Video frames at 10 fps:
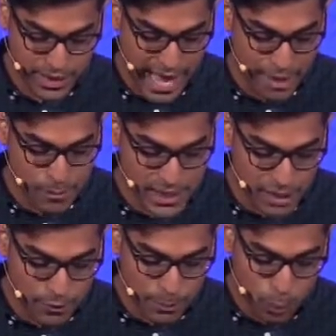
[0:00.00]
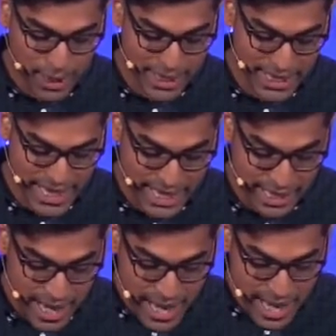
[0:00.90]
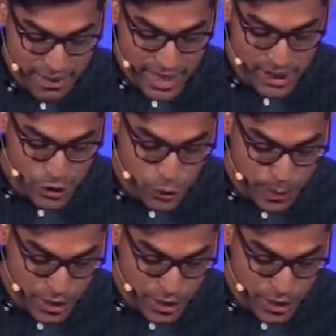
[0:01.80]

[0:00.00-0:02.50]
to have himself appointed king, and then to